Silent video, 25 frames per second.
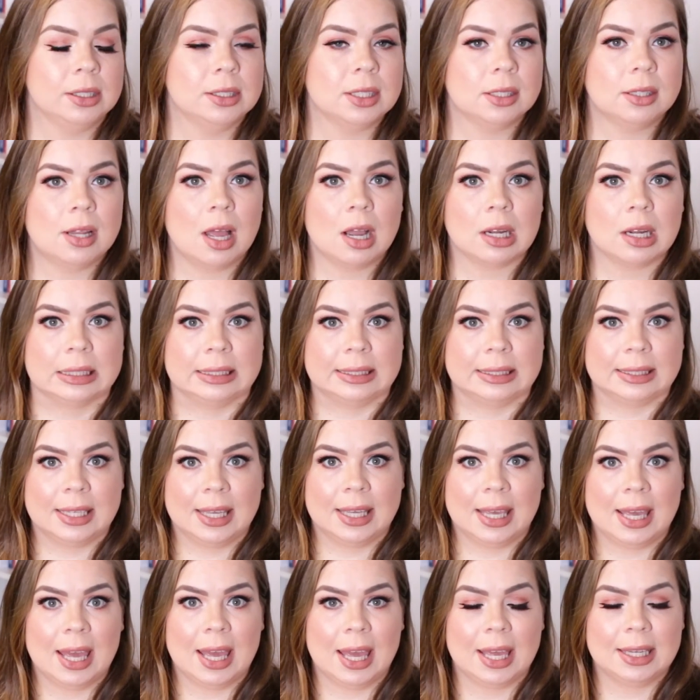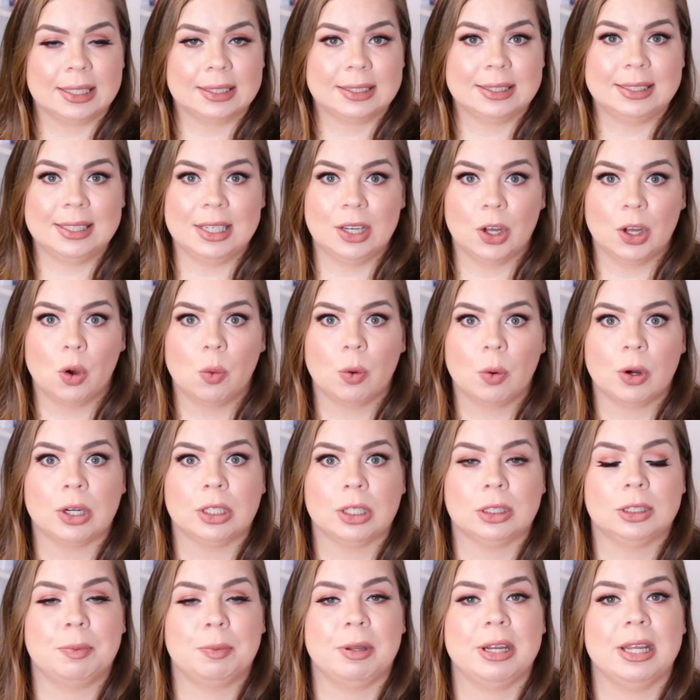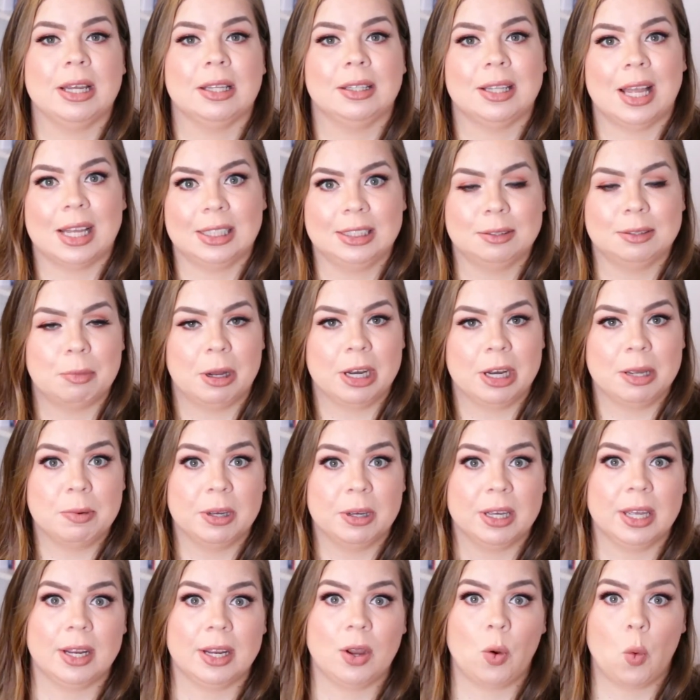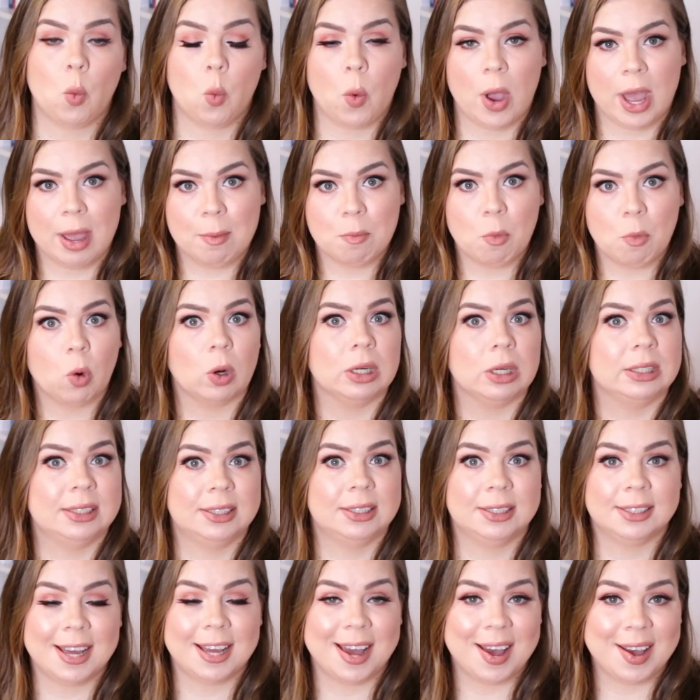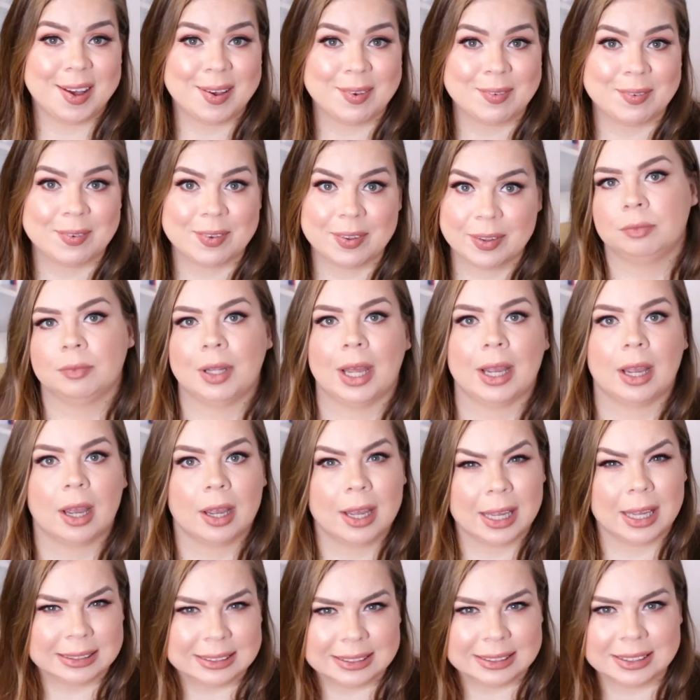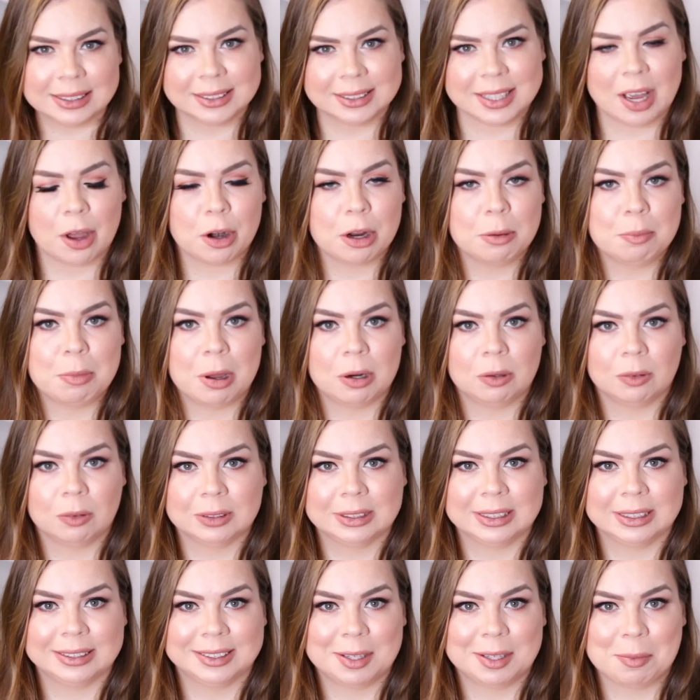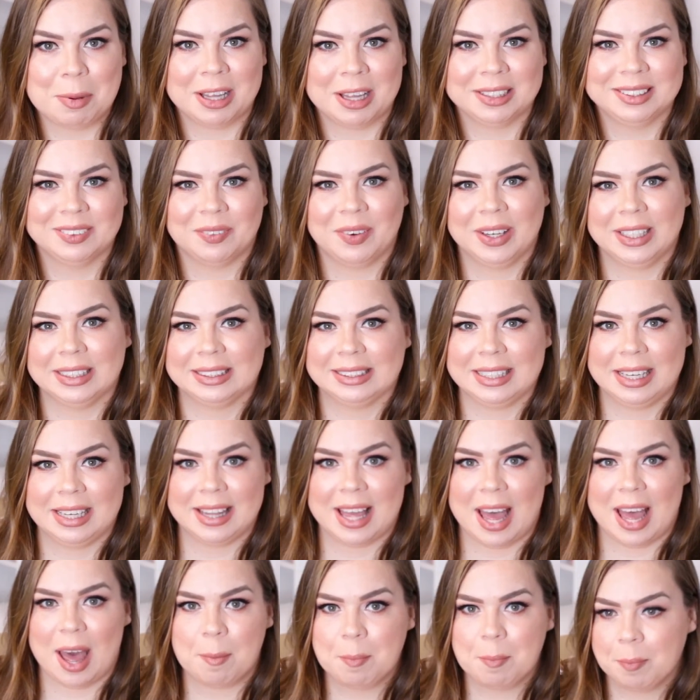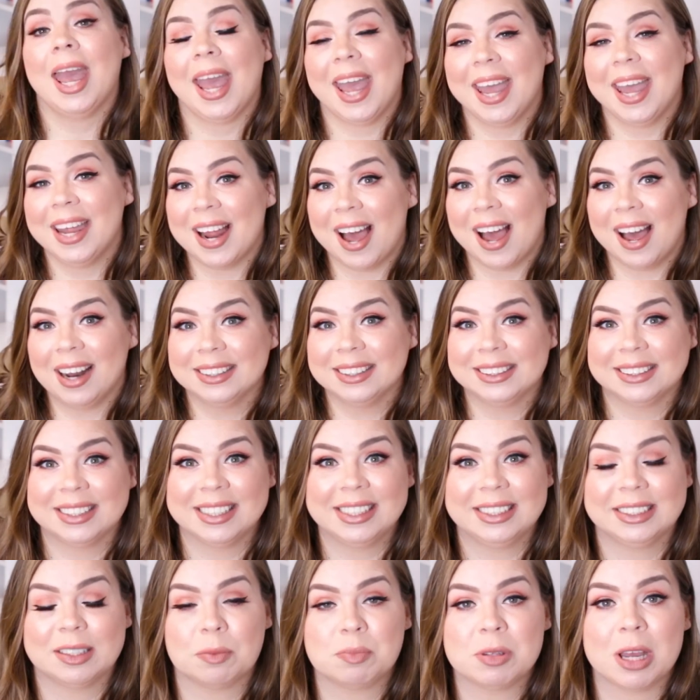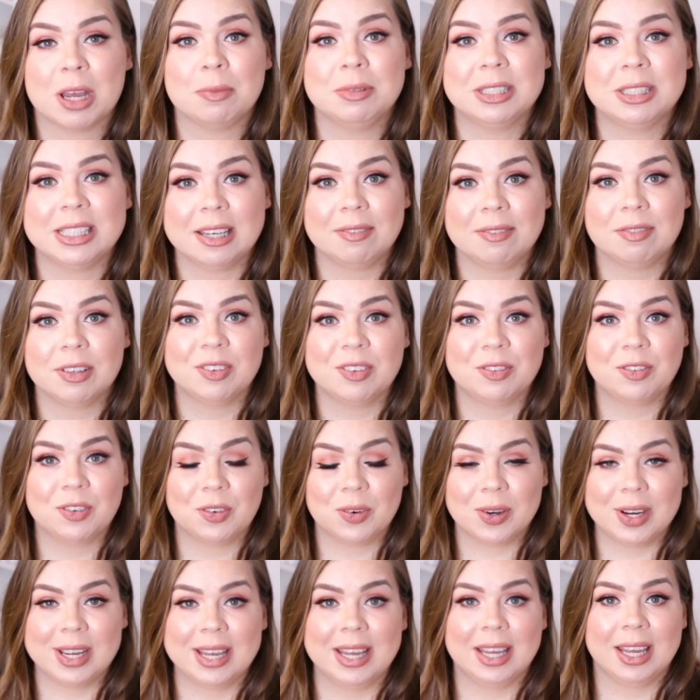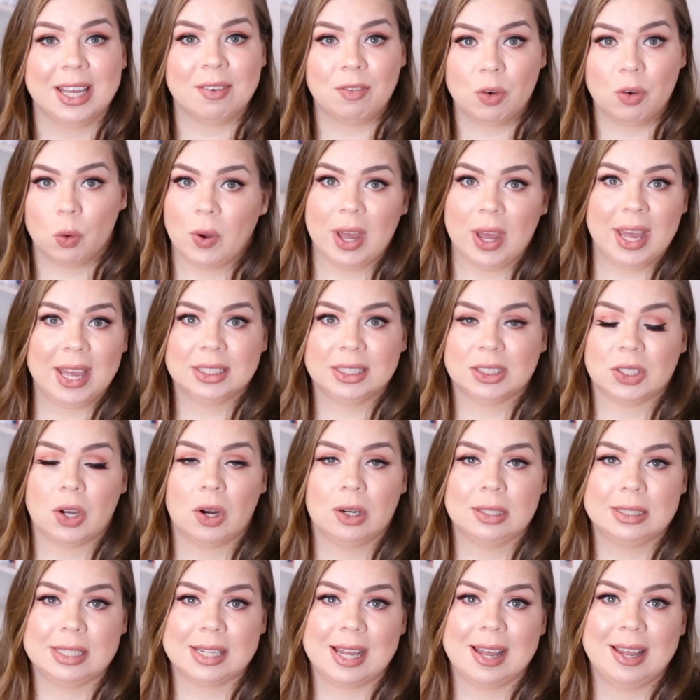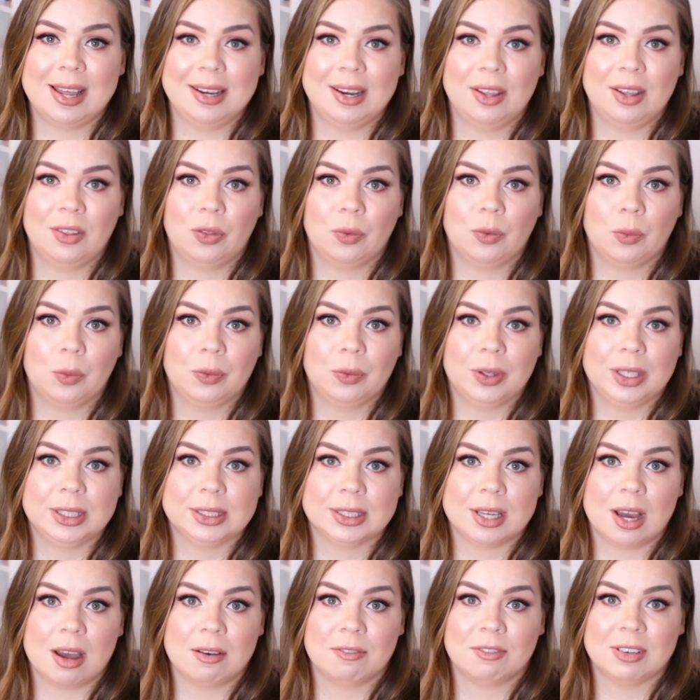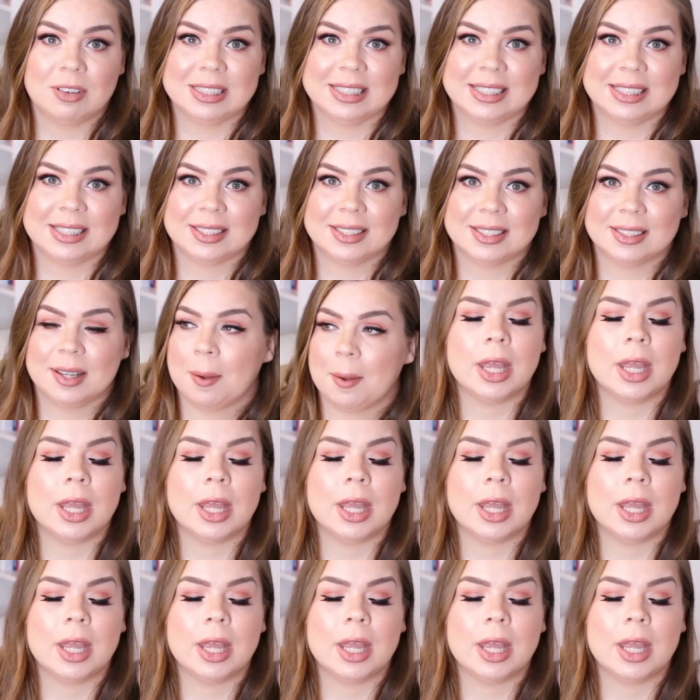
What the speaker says: deluxe kit deal where you're spending less money but getting way more stuff. Like, I guess discounted bundles is the best way to say that. And honestly, sometimes even free giveaways are done through these conferences.